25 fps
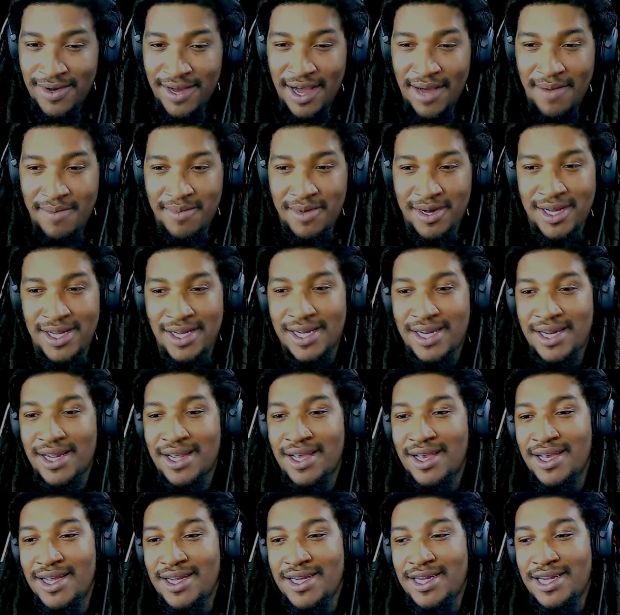how much
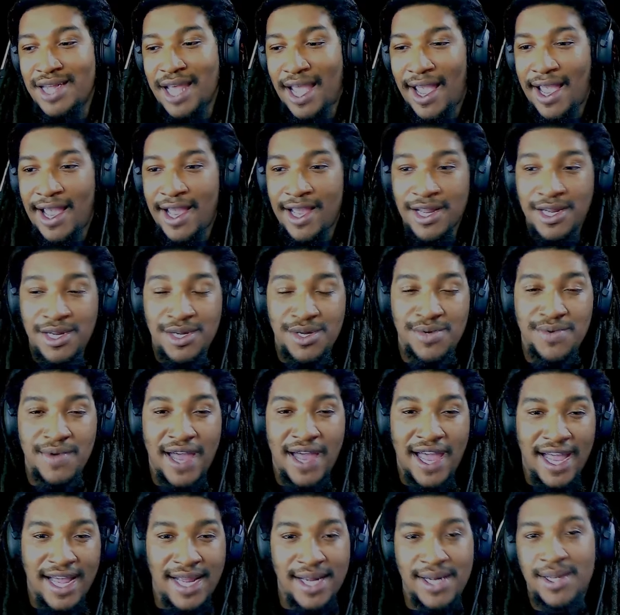change you
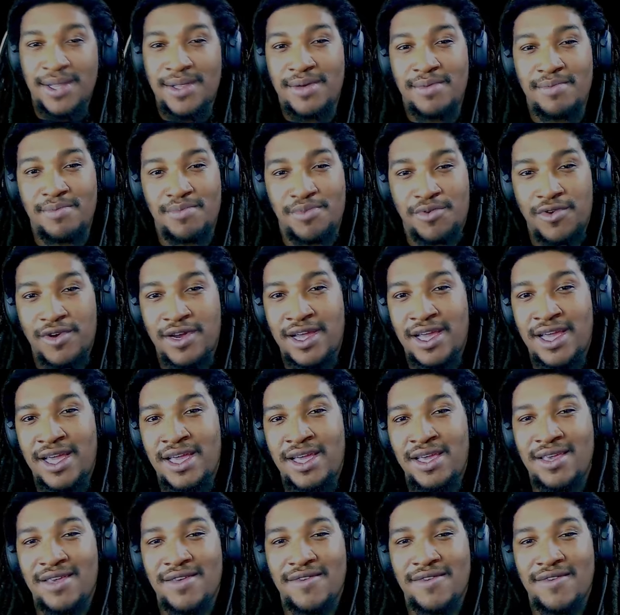actually bring,